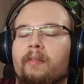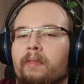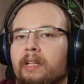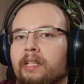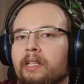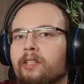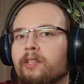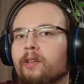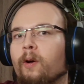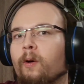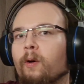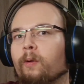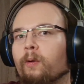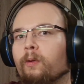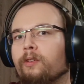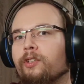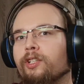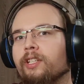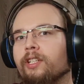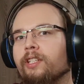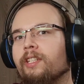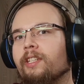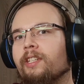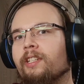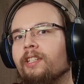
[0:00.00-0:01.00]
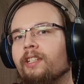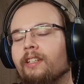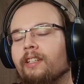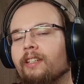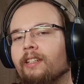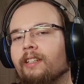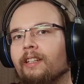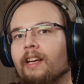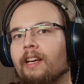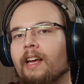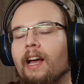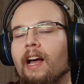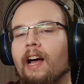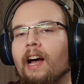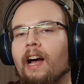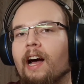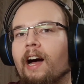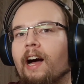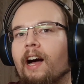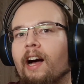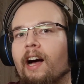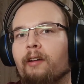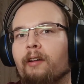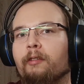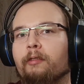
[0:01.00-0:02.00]
That's all just
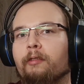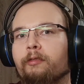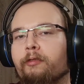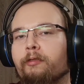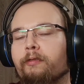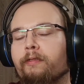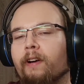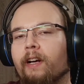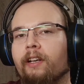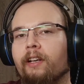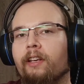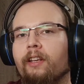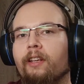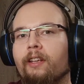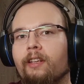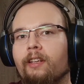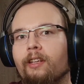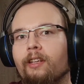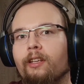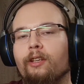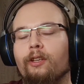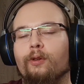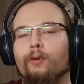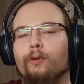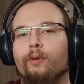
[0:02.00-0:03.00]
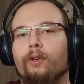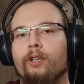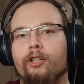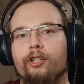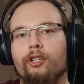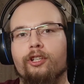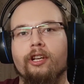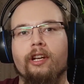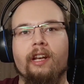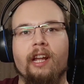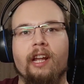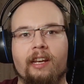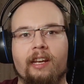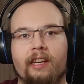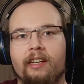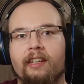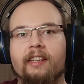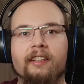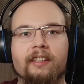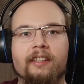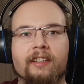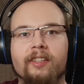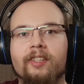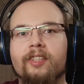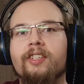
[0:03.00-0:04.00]
haha funny Yuri
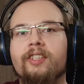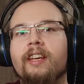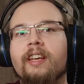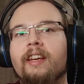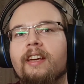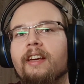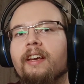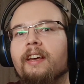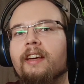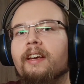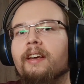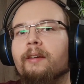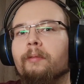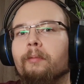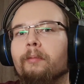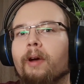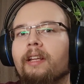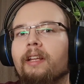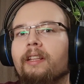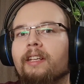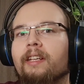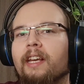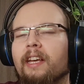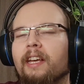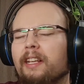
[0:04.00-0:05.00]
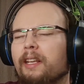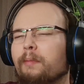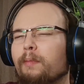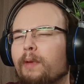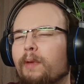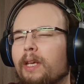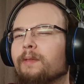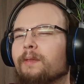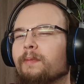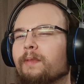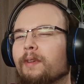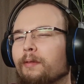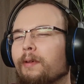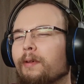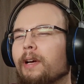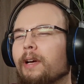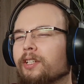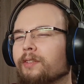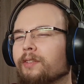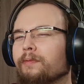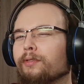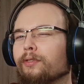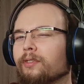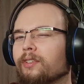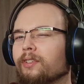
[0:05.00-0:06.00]
shenanigans, right? Kind of makes me
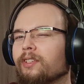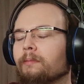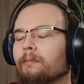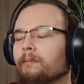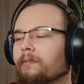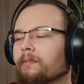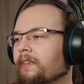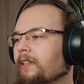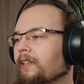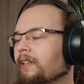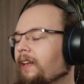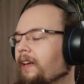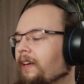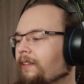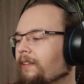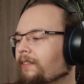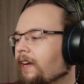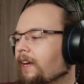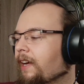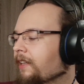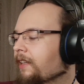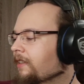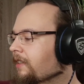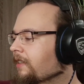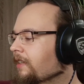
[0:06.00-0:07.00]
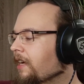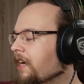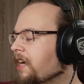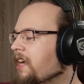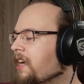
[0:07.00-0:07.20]
wish for something like that.